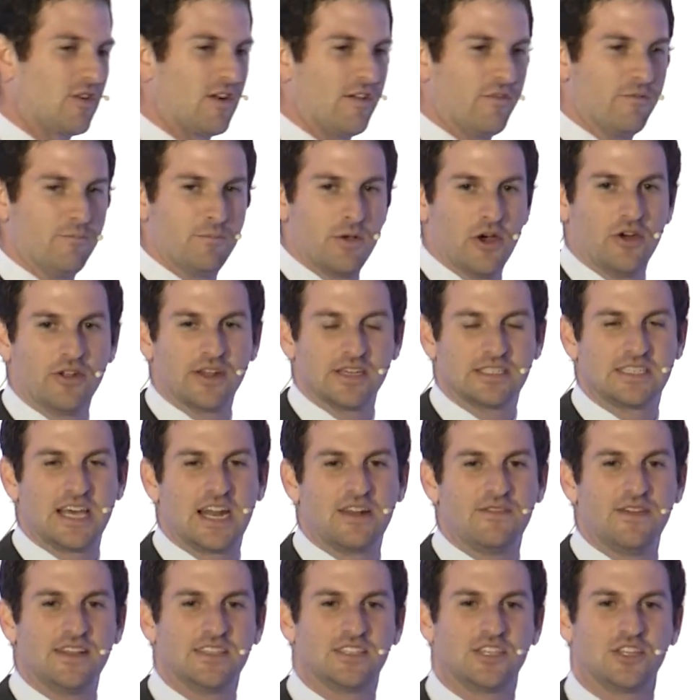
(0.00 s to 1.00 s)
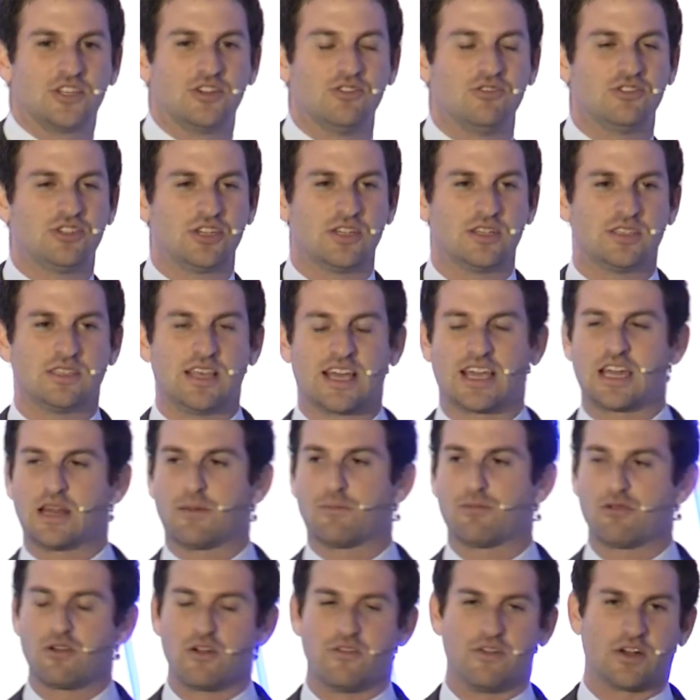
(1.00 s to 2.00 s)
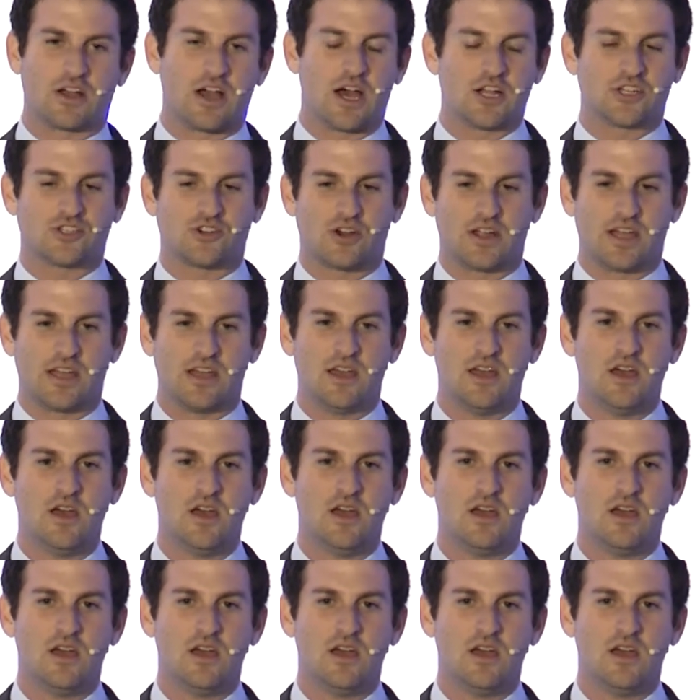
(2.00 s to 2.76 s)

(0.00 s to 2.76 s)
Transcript: of build a set of institutions that can improve a country,